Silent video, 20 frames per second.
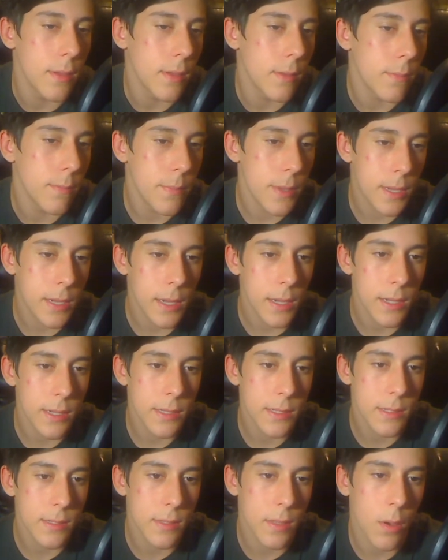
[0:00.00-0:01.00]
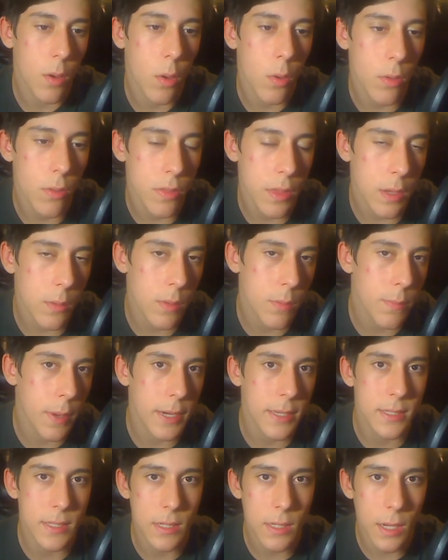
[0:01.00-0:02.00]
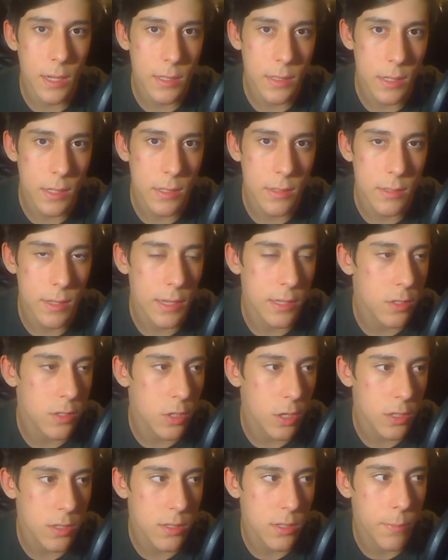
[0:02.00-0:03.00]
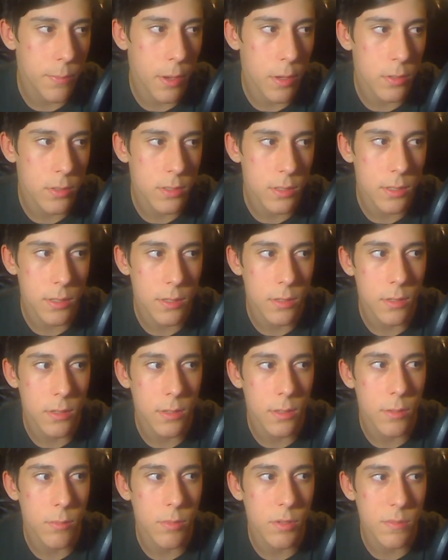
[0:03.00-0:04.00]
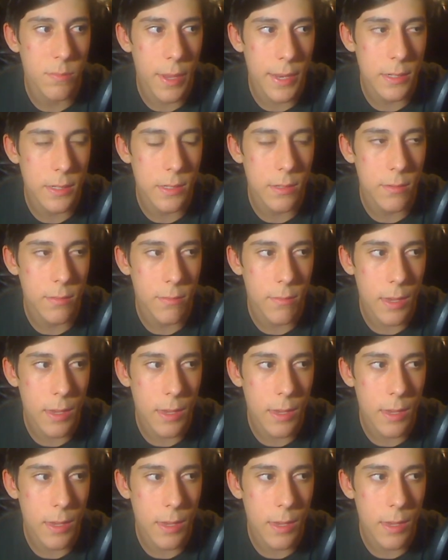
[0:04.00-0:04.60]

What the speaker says: Because the whole thing with Bites the Dust is it was meant to